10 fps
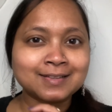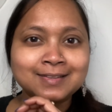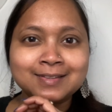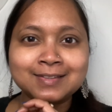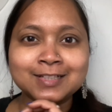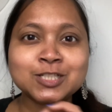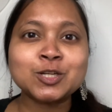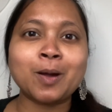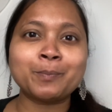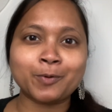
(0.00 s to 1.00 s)
the
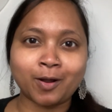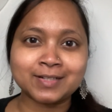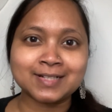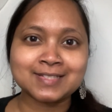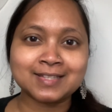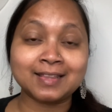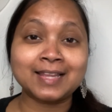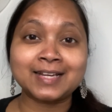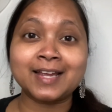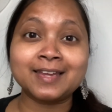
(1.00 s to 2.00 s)
top products
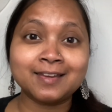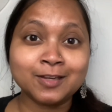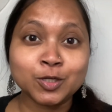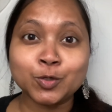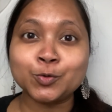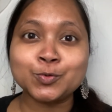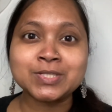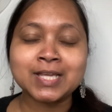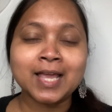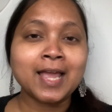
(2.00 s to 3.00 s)
that I
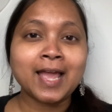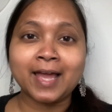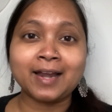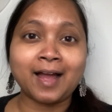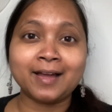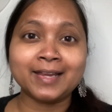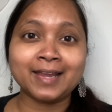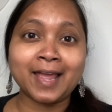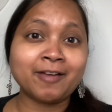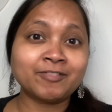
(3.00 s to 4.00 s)
use and I
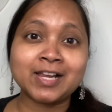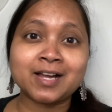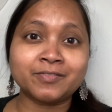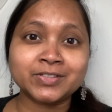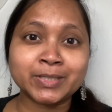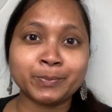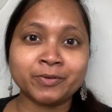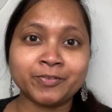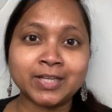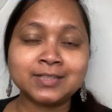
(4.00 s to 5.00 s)
am very comfortable
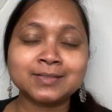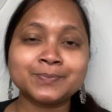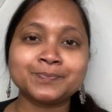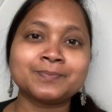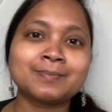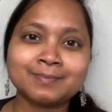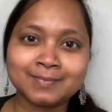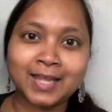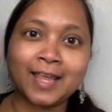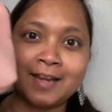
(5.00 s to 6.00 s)
with
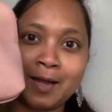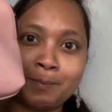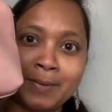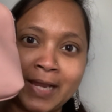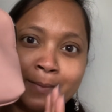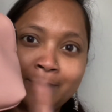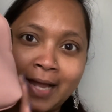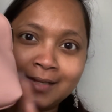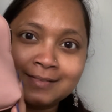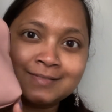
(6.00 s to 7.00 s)
in a makeup
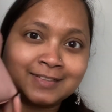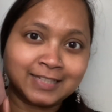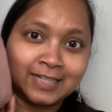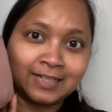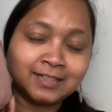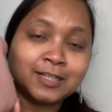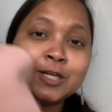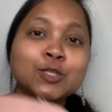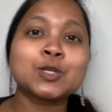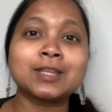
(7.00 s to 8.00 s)
bag. Yeah,
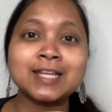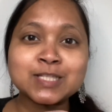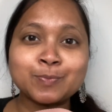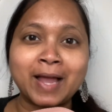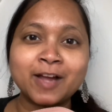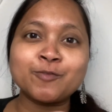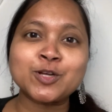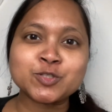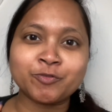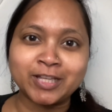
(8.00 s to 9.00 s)
so this bag
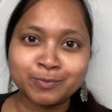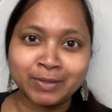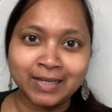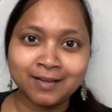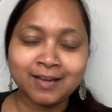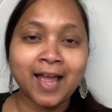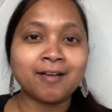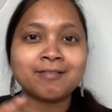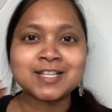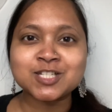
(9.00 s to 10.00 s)
was with me
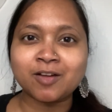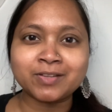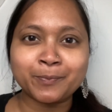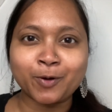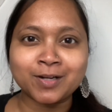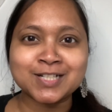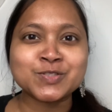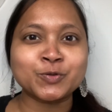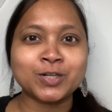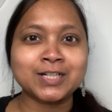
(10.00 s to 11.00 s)
and rest of the products
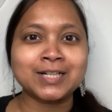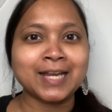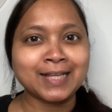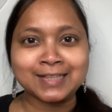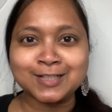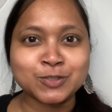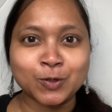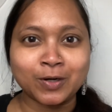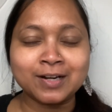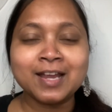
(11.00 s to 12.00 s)
were in the
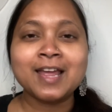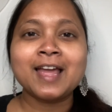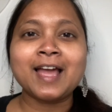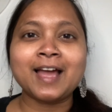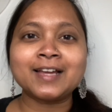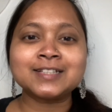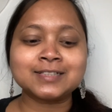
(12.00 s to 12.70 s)
drawer. And